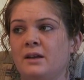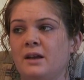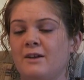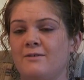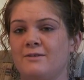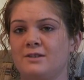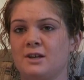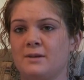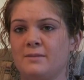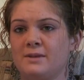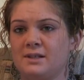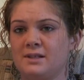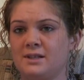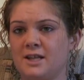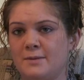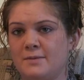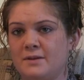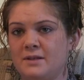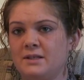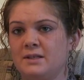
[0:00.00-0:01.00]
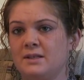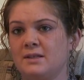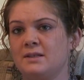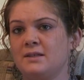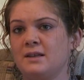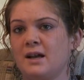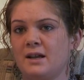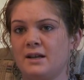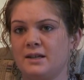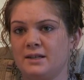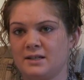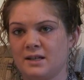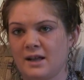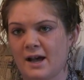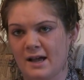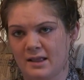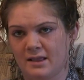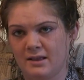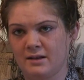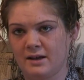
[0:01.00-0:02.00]
every time I step into the sun, it's
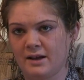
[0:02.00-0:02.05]
like